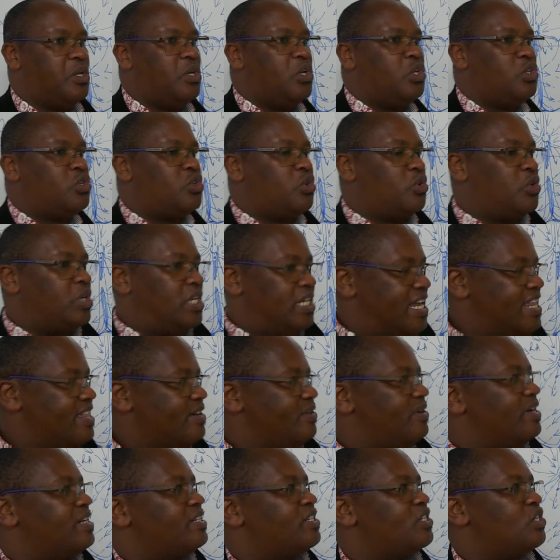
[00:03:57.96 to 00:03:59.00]
So in other
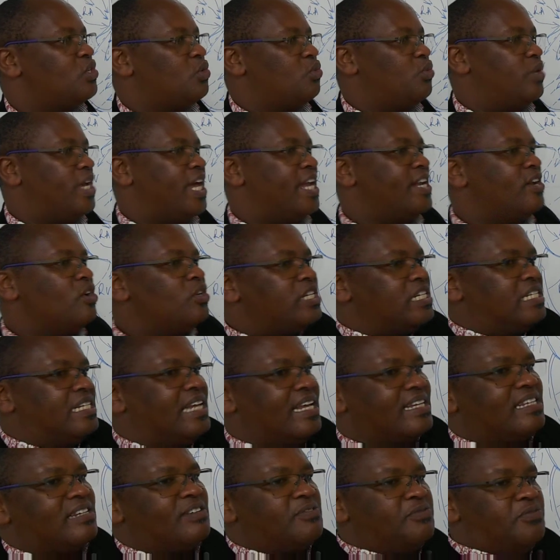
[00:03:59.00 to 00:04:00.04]
words, we are not
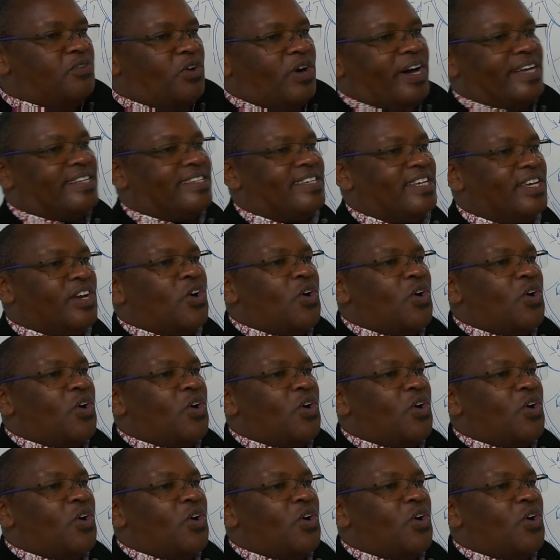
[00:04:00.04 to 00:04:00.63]
just focusing